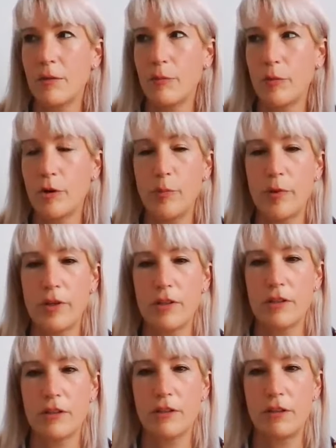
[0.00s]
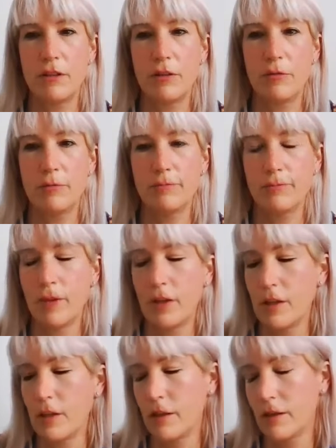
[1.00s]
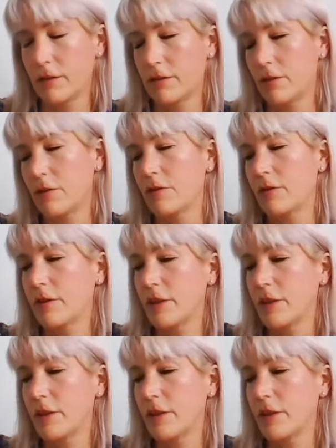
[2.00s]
purpose, you know? So